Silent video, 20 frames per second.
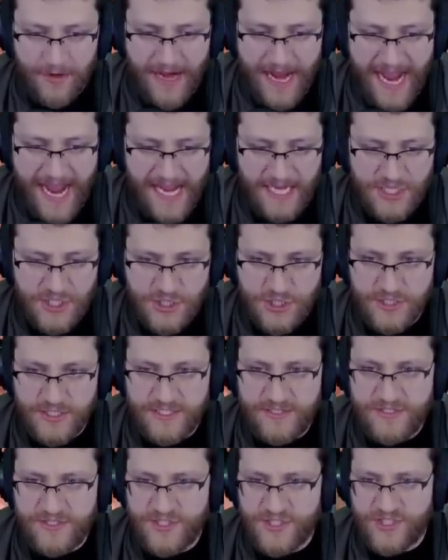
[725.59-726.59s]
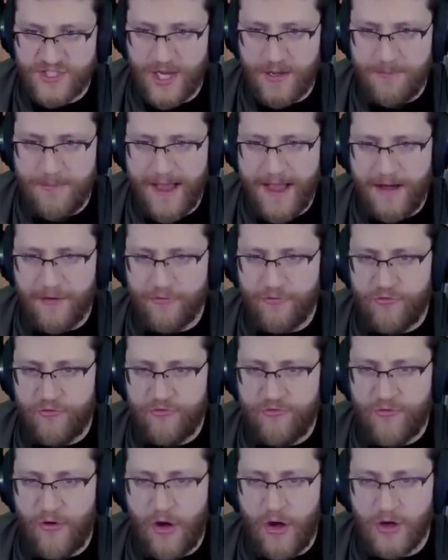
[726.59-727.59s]
actually somehow
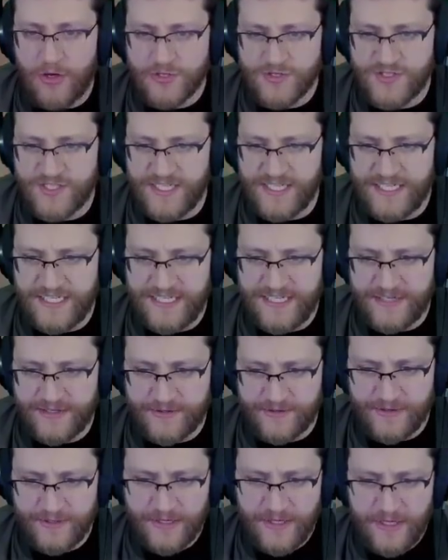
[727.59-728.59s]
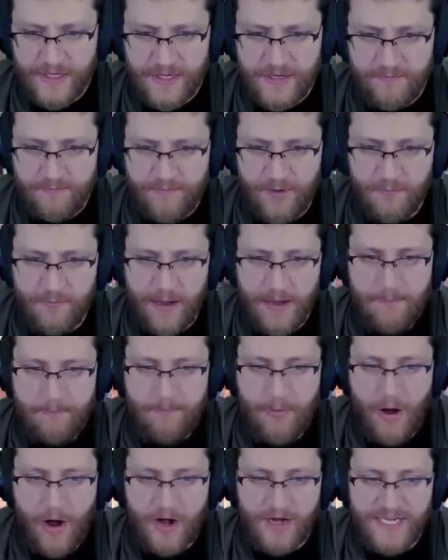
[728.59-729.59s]
falls in here, but my
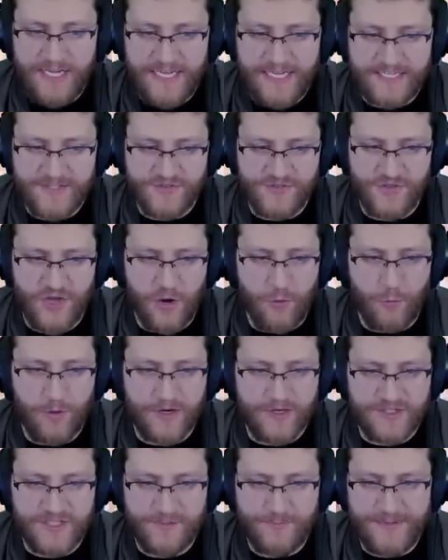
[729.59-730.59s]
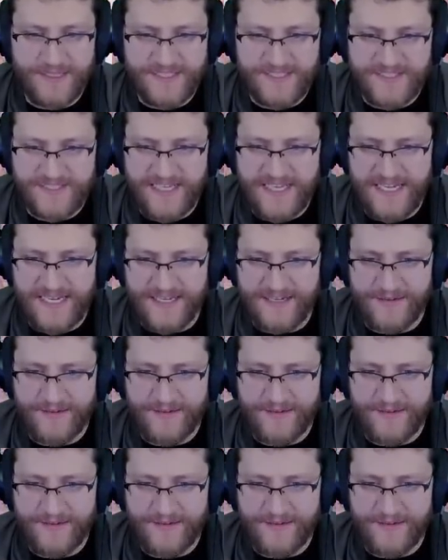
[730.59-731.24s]
body is nowhere to be seen.